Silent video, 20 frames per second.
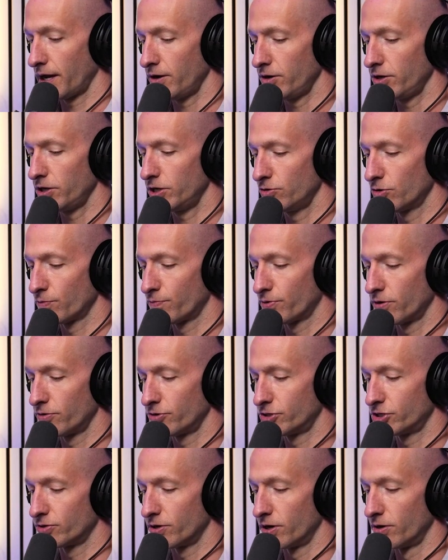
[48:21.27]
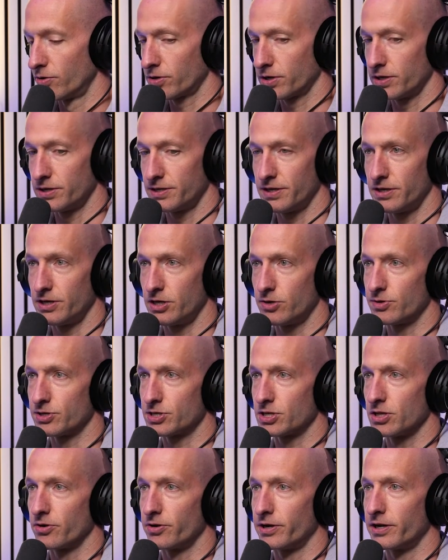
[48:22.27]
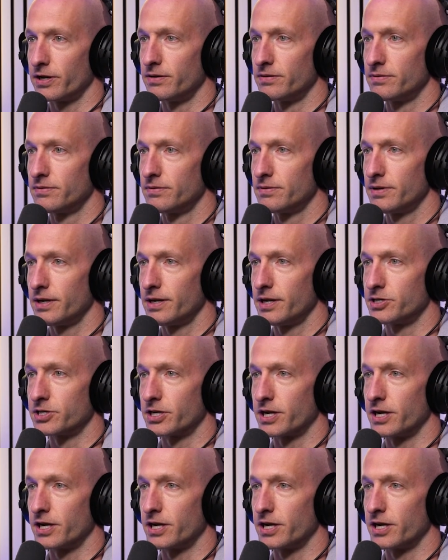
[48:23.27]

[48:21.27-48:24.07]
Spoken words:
How do you approach your own continuous learning and